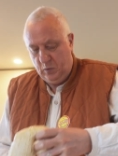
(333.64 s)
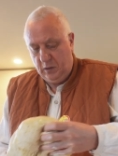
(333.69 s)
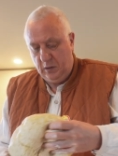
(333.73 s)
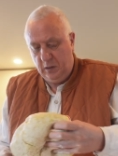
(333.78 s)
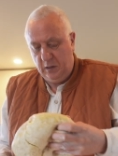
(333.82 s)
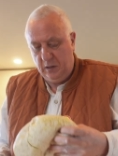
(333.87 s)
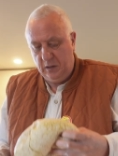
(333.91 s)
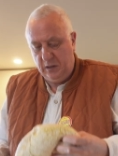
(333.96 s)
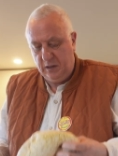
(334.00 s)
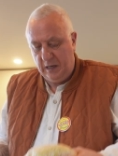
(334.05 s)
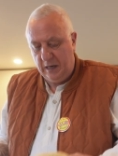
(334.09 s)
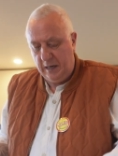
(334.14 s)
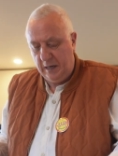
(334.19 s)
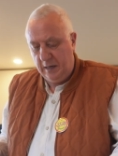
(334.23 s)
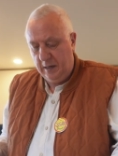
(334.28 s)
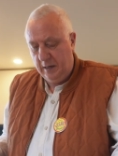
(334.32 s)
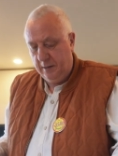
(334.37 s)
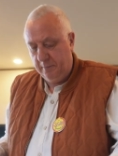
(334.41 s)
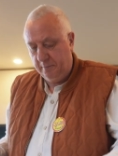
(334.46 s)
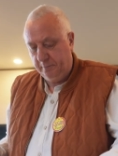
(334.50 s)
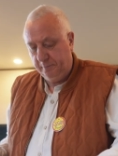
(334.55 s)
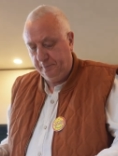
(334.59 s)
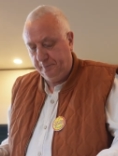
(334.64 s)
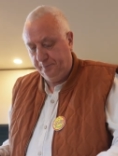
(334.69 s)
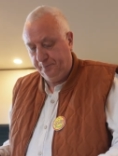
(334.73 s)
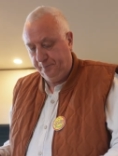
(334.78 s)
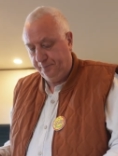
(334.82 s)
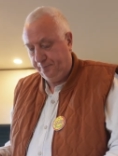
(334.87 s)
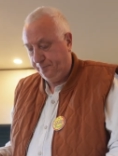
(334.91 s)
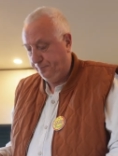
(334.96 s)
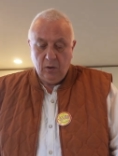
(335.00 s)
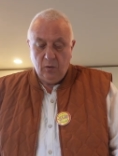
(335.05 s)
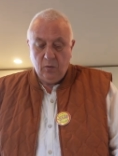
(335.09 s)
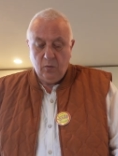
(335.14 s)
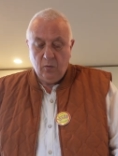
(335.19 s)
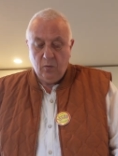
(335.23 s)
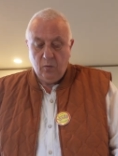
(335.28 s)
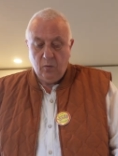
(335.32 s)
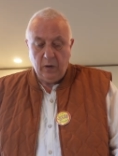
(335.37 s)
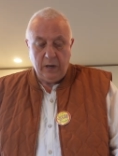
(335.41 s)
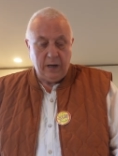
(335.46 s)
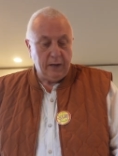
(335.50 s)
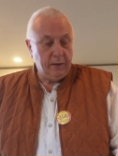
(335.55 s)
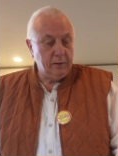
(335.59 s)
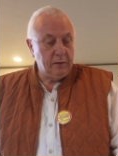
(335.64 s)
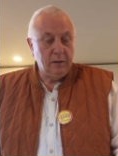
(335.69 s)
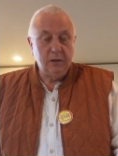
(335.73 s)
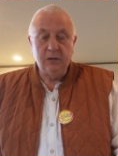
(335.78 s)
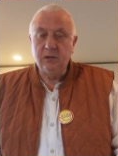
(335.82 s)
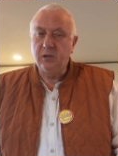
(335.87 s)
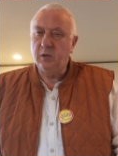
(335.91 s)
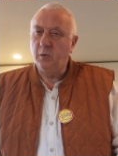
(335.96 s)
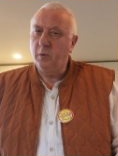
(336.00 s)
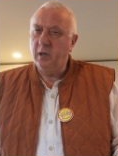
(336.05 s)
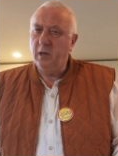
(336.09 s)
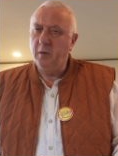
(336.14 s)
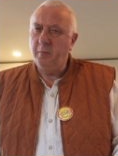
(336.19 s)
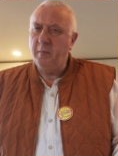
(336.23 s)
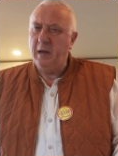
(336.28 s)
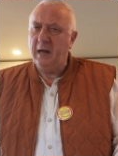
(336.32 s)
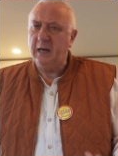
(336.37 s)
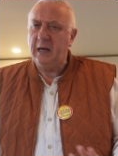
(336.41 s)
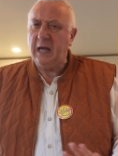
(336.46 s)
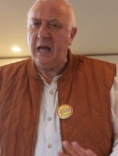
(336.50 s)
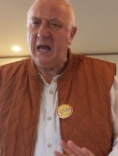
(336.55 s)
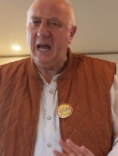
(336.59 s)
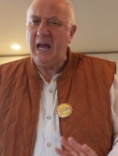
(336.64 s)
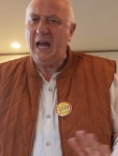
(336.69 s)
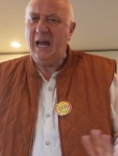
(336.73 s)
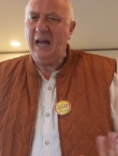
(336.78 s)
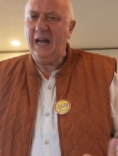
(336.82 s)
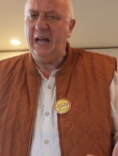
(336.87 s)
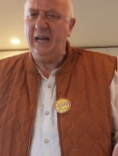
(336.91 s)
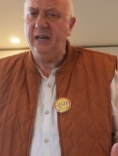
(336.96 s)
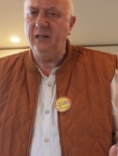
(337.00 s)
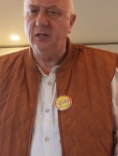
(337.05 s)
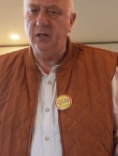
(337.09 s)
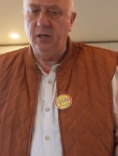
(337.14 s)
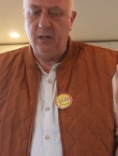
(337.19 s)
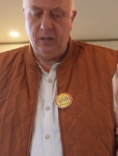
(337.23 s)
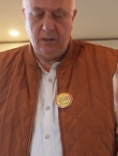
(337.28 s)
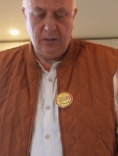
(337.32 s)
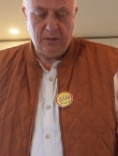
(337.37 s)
container. Right, so we're going to make 8